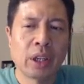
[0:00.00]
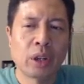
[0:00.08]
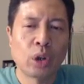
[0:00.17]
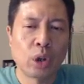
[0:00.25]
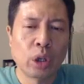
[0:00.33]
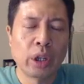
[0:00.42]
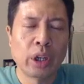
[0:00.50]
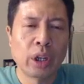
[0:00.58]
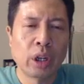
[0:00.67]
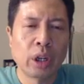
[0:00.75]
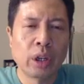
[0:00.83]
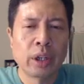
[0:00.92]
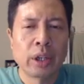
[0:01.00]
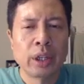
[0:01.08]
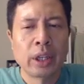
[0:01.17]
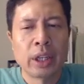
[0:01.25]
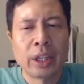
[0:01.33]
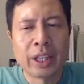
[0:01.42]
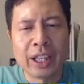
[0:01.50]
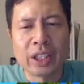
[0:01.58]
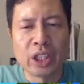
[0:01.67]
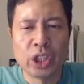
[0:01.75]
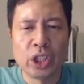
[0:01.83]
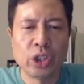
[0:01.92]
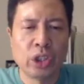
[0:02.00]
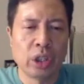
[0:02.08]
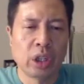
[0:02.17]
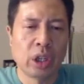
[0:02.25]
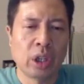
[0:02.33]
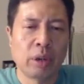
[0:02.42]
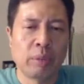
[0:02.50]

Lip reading: earlier gets easier,